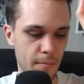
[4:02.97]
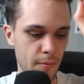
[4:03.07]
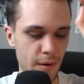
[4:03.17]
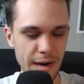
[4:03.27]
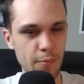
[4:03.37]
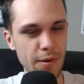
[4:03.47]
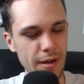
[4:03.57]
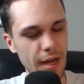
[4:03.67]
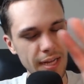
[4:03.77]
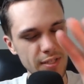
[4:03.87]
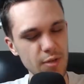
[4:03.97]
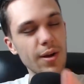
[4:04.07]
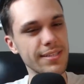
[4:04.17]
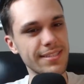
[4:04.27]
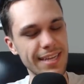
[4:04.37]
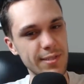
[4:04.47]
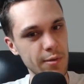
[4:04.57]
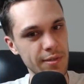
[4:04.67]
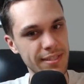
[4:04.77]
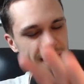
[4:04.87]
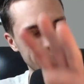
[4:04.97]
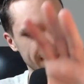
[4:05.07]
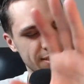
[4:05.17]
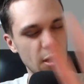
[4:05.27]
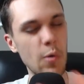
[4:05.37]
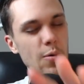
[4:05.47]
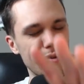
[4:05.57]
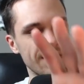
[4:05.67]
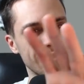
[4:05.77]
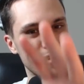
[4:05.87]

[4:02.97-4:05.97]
But what do want to say too is that don't